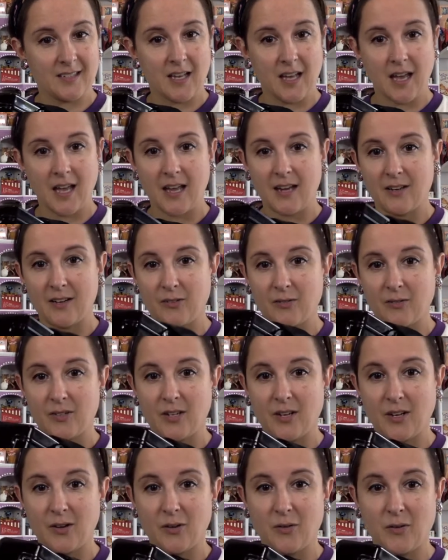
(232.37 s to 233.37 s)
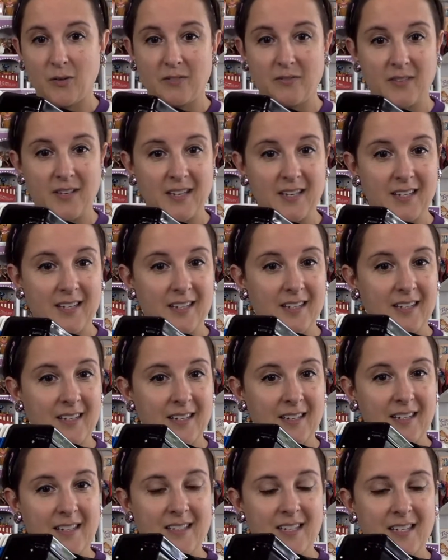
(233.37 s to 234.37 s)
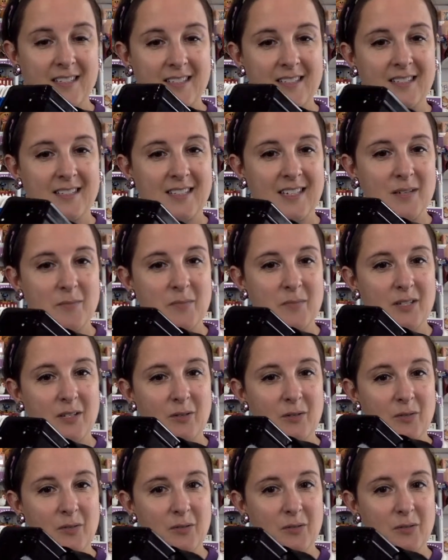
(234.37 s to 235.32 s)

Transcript: I don't know if it it doesn't seem to